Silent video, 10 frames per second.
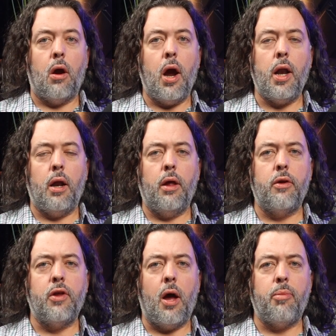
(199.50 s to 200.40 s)
All right, another
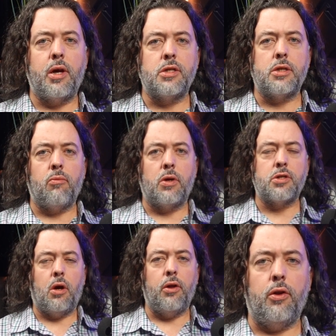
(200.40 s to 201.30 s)
topic is what's
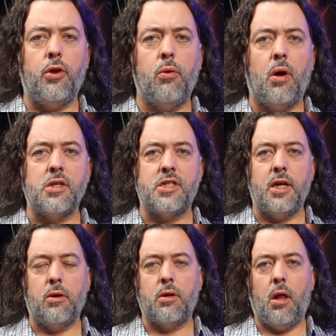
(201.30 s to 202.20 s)
called a due on
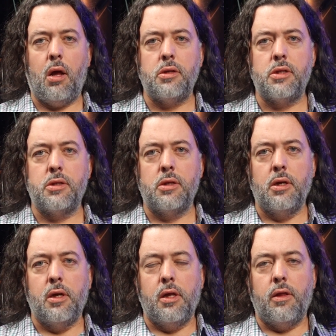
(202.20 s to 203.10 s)
sale clause.
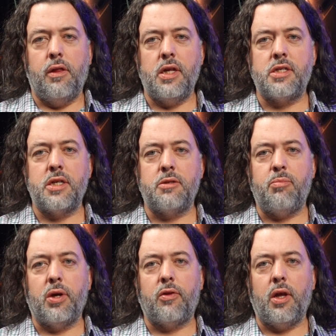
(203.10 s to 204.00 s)
This is
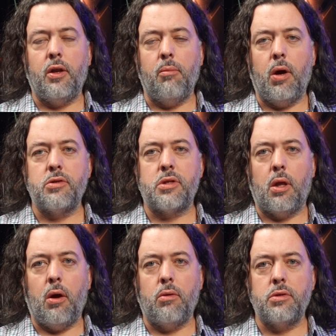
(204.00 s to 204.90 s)
built into most
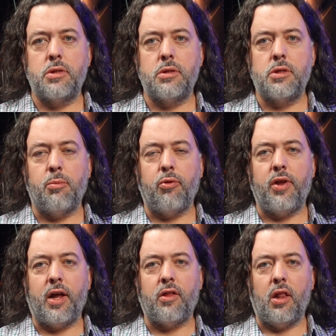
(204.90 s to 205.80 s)
loans to
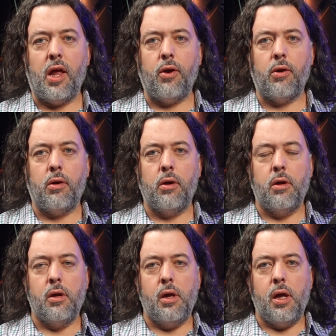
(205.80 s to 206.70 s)
protect the lender.
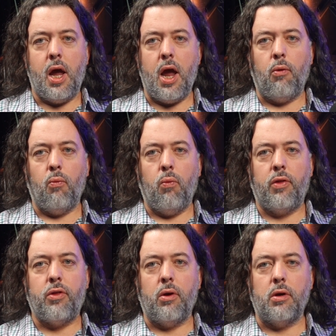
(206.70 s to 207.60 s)
And
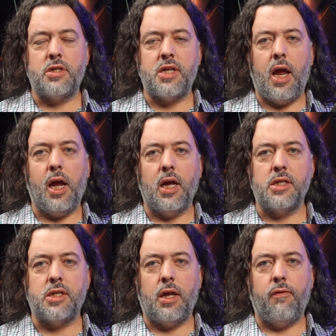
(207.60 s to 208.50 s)
what they're saying
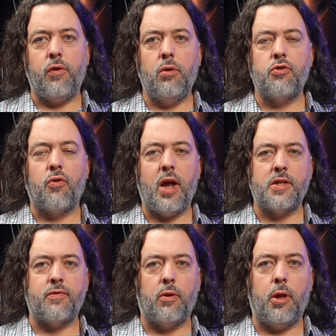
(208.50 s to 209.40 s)
is that if you
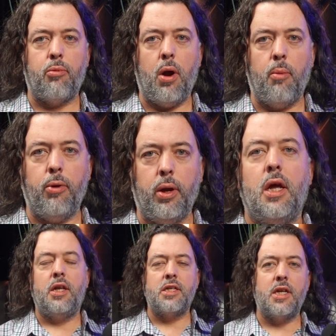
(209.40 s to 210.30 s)
transfer the property,
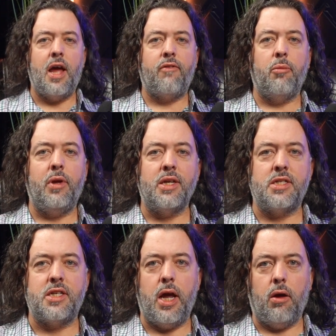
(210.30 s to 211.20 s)
it doesn't have to be a
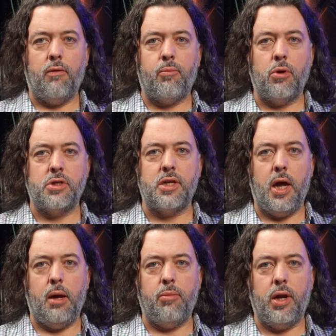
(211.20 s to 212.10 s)
sale per
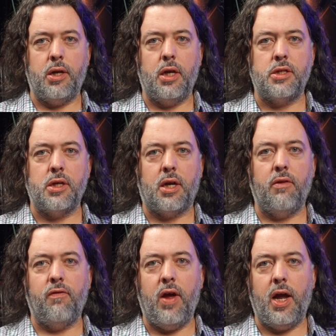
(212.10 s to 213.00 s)
se, but it is a
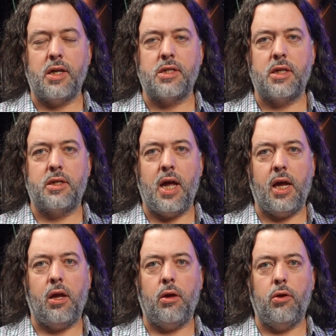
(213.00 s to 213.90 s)
conveyance
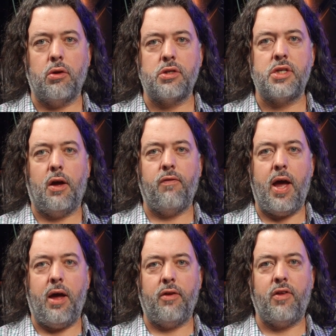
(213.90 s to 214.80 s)
taking yourself
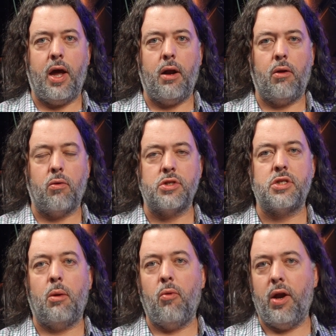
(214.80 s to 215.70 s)
out of title or
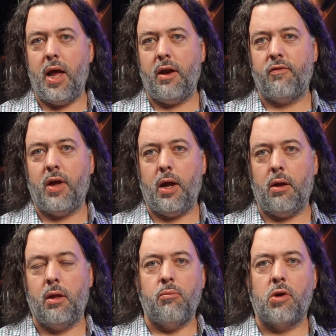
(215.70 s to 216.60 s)
somewhat out of
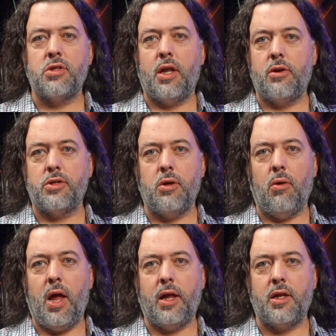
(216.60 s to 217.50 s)
title. Most lenders
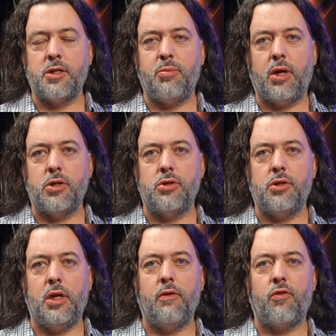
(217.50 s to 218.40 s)
don't like this because your
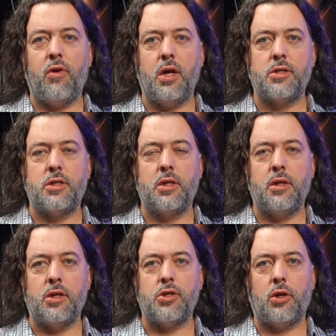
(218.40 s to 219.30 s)
deed of trust
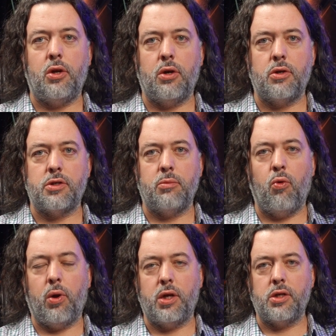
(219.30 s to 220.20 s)
that secures the
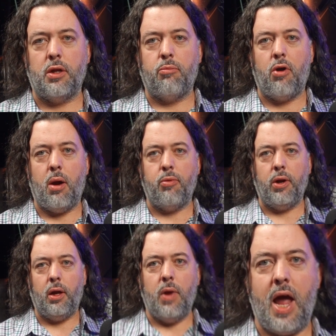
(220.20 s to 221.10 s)
mortgage on the
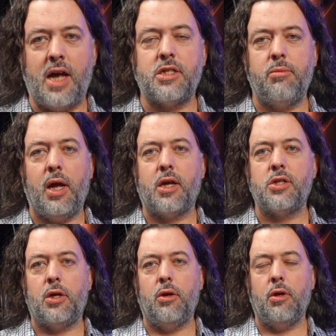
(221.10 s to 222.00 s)
property has to be
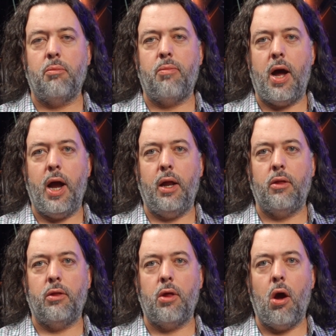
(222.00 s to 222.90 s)
executed by
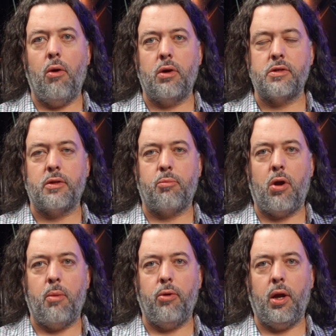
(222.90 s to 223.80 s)
the owners of the
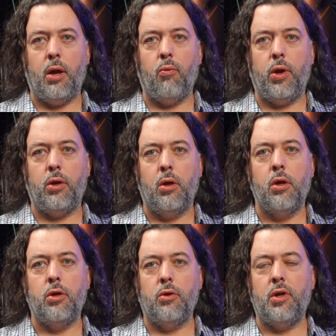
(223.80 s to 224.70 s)
property. And when
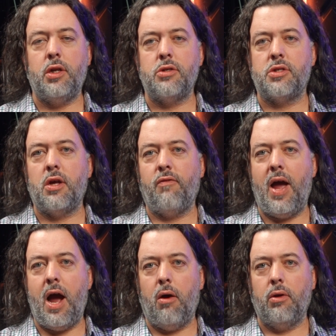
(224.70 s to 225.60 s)
you deed yourself
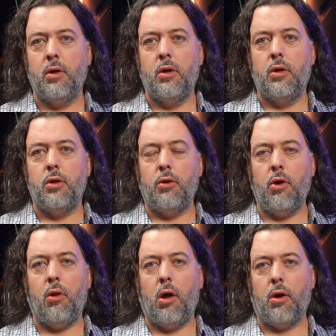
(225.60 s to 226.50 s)
out, you're
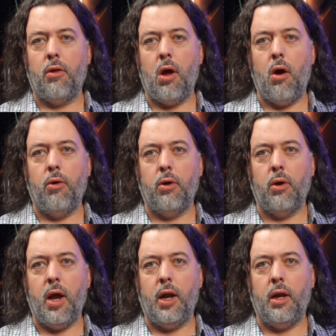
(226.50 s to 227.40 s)
no longer the owner
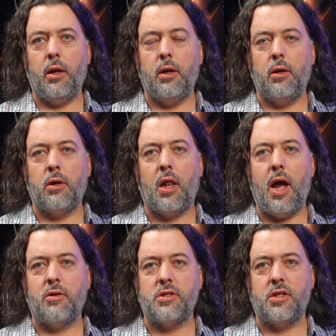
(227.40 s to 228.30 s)
and it
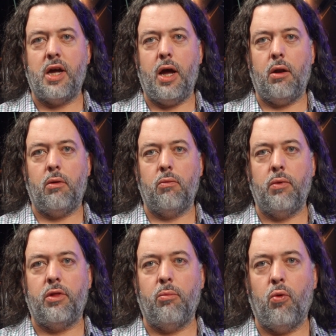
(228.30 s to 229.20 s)
clouds the title
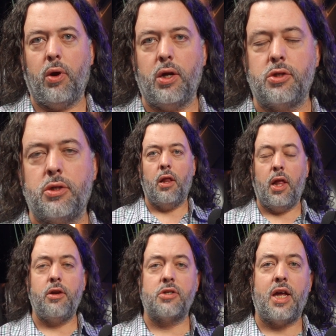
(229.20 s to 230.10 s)
with the mortgage. The
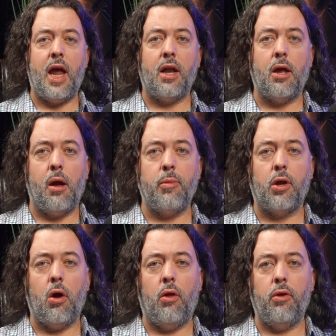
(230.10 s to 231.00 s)
lenders can come
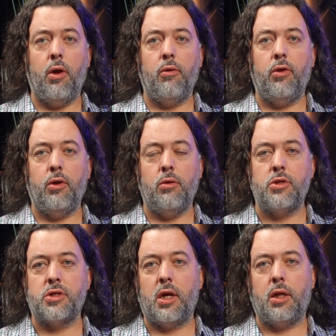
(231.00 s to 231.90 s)
and call the note due
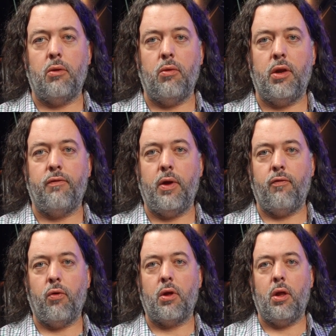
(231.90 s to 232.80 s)
just like they would if they
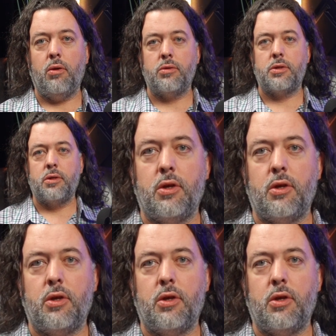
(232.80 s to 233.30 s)
foreclosed.